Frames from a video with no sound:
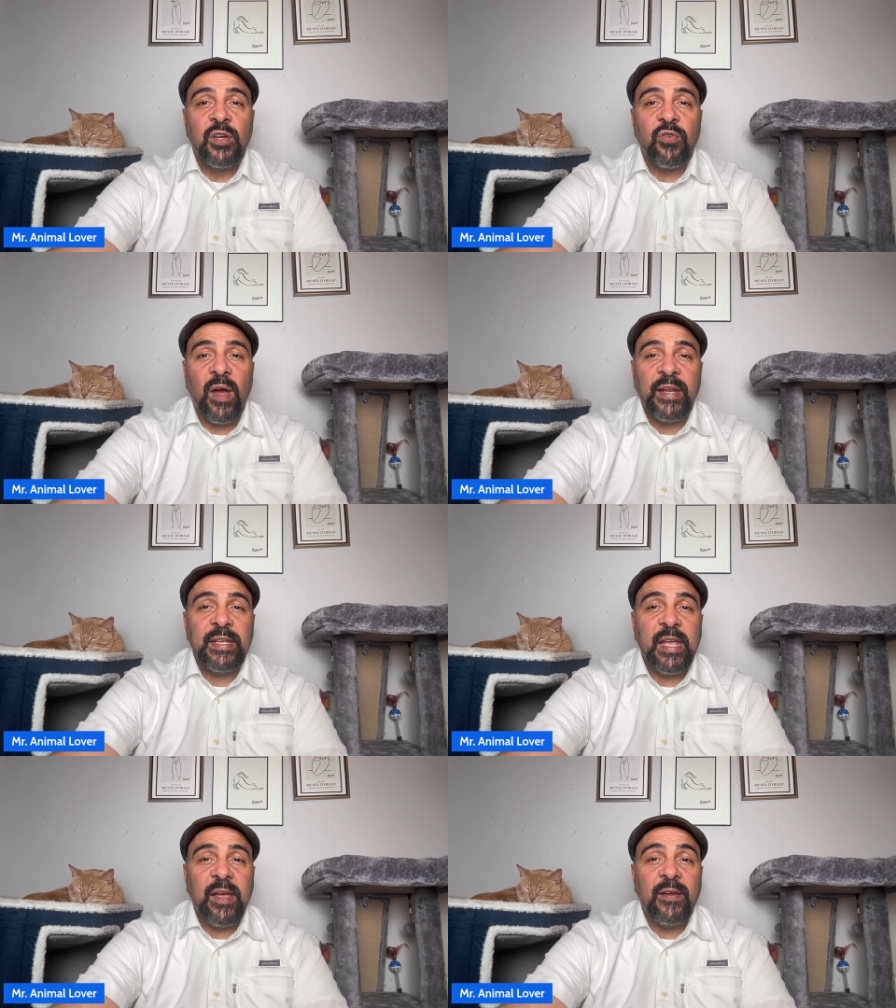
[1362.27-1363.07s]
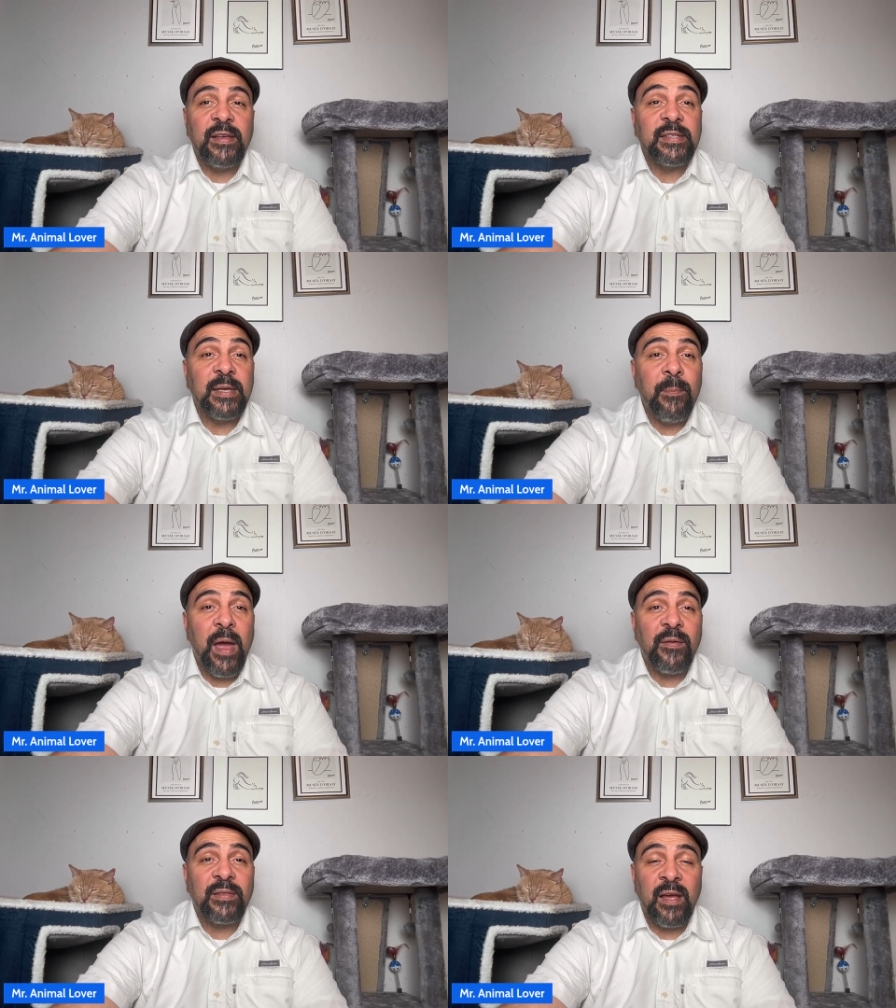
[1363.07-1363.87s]
Chronic care is a
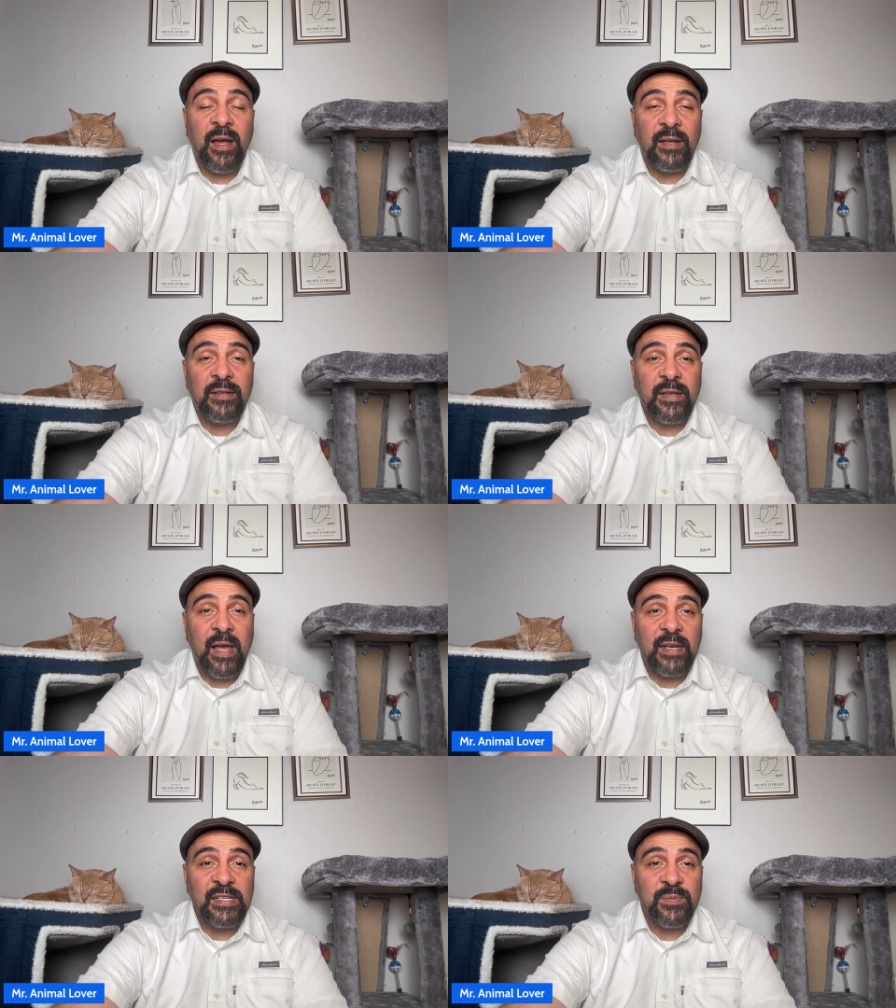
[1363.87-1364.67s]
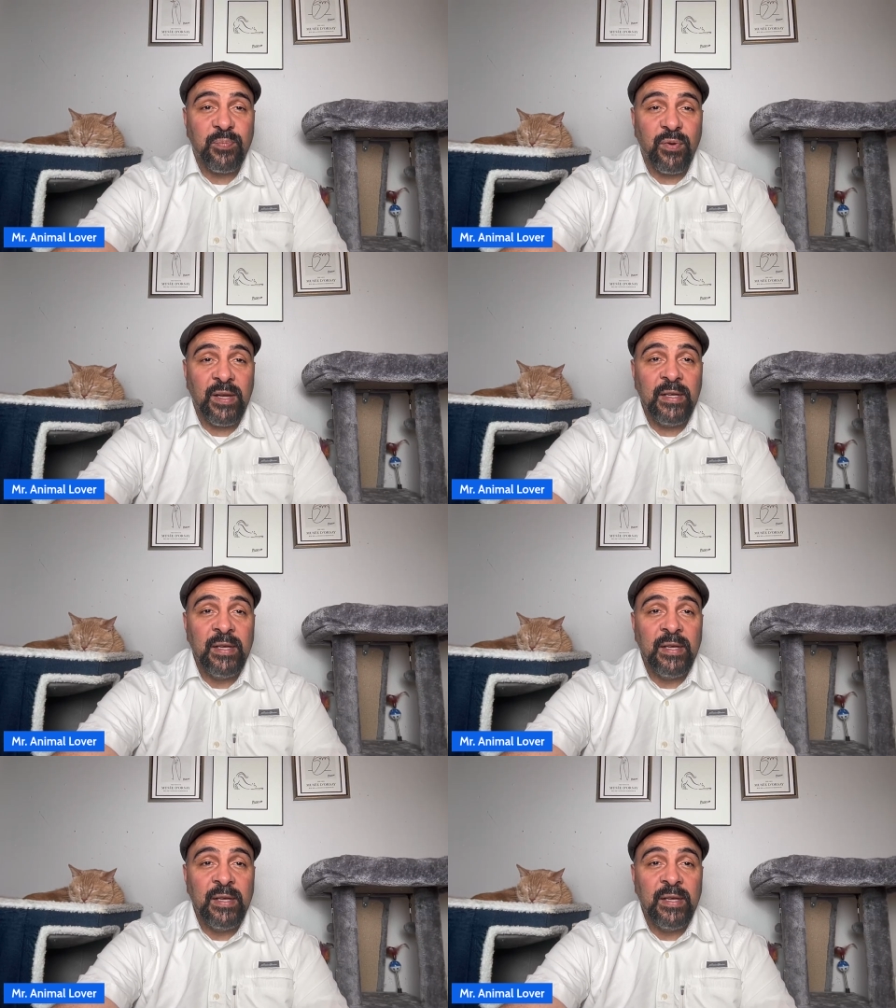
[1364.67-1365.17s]
marathon, not a sprint.